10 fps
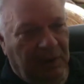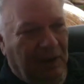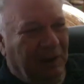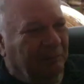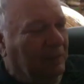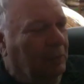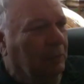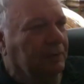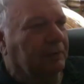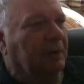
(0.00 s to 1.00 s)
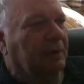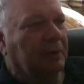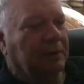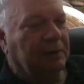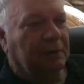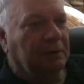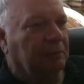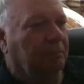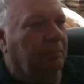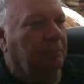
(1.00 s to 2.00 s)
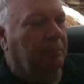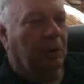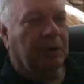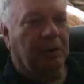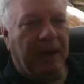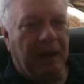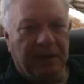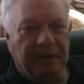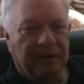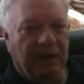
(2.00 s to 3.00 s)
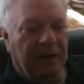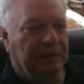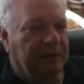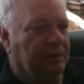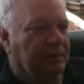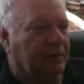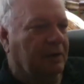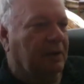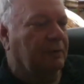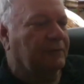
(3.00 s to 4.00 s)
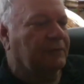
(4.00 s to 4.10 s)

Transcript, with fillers: Um, Goulder had written a whole book about it uh, years ago.